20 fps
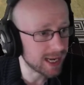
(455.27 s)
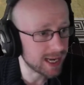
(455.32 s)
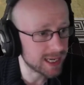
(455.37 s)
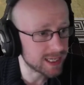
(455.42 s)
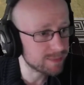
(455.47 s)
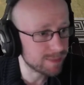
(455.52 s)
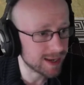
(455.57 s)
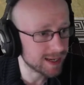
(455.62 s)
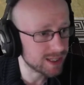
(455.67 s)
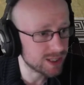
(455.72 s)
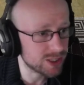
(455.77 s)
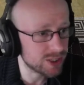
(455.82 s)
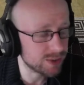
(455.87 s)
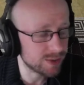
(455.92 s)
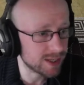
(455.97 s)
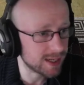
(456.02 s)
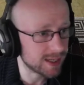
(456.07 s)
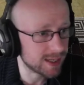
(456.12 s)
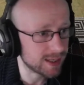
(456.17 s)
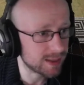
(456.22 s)
a Spanish
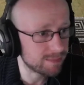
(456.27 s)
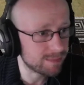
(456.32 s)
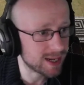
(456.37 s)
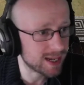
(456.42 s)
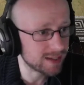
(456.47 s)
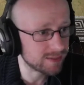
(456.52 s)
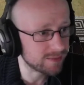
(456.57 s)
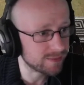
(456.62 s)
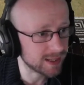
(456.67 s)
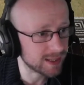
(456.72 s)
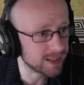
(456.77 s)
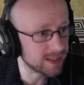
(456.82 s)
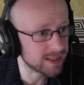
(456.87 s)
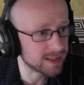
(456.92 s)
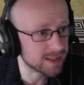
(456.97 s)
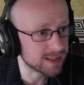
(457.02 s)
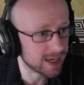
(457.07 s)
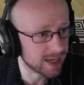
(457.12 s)
unit in impact phase,